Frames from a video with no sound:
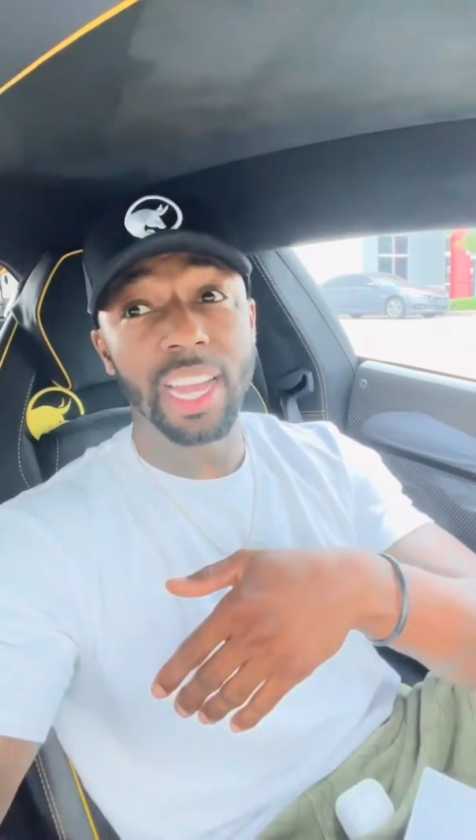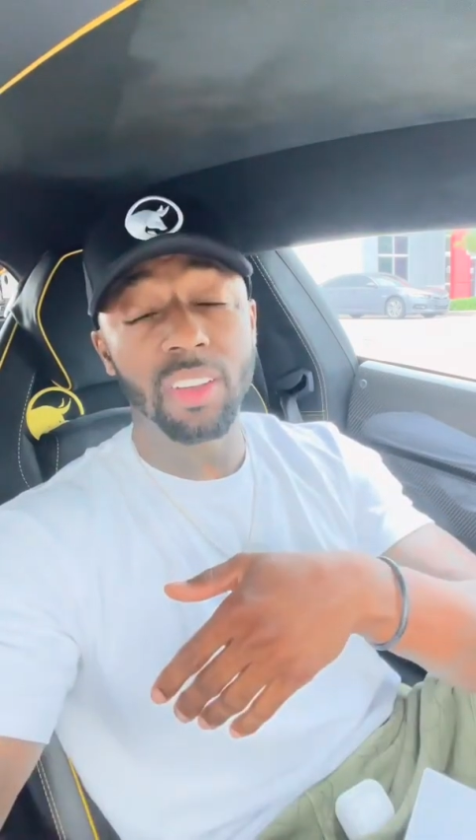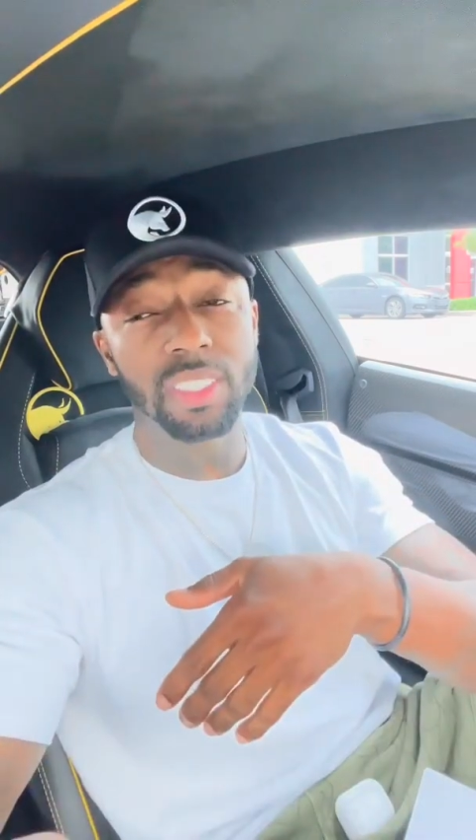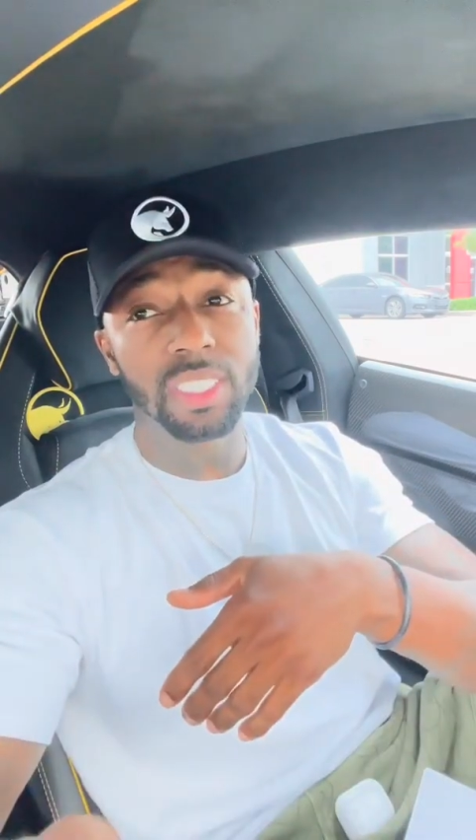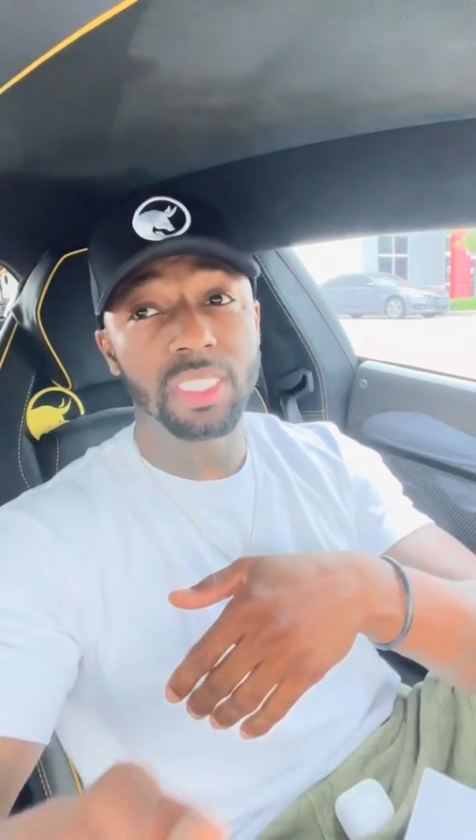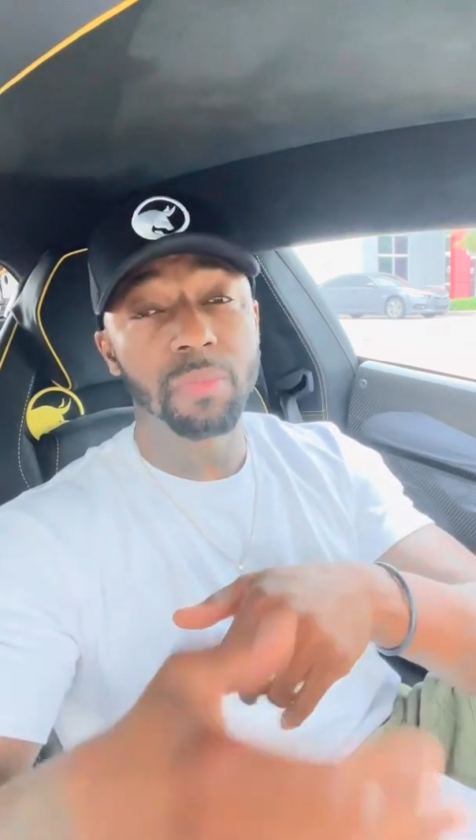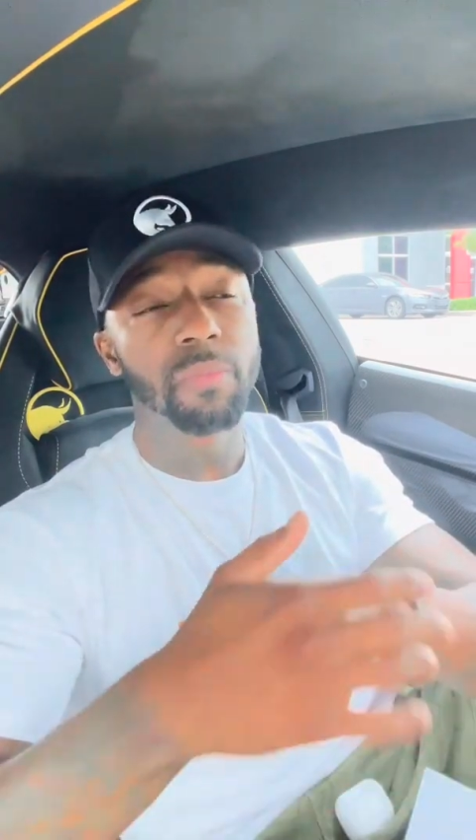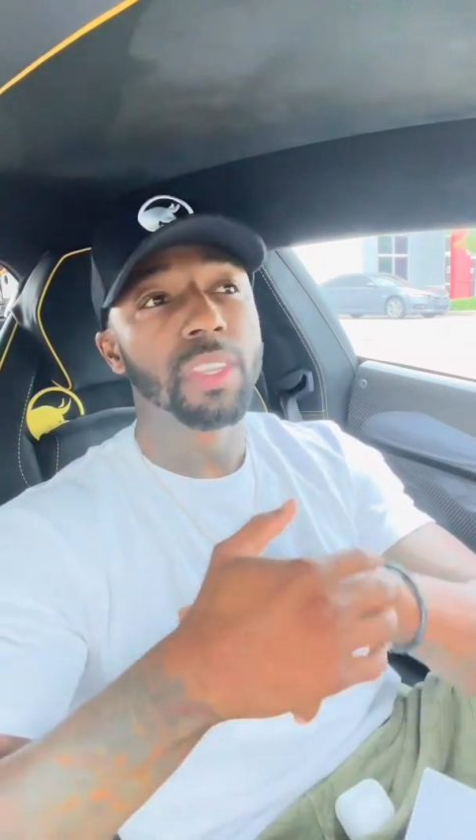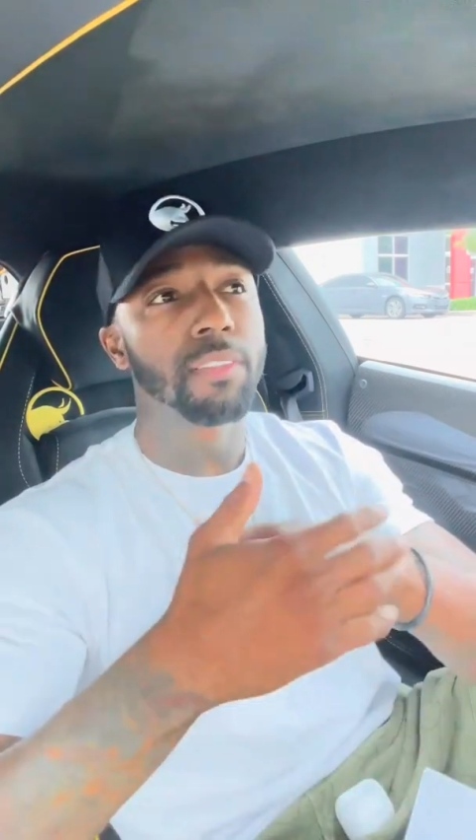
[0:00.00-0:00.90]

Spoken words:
accounts